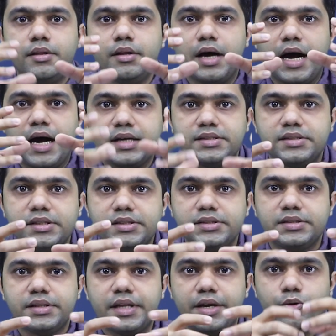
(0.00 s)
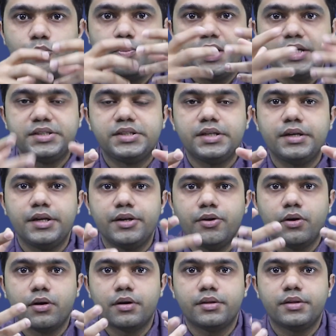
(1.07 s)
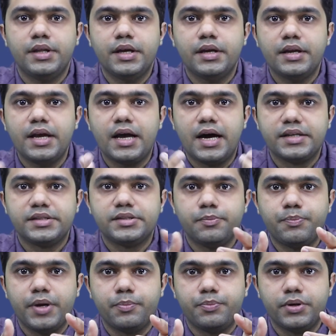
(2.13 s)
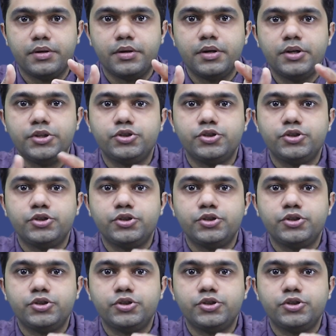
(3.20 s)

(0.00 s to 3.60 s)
the answers that you mention in your theory answer paper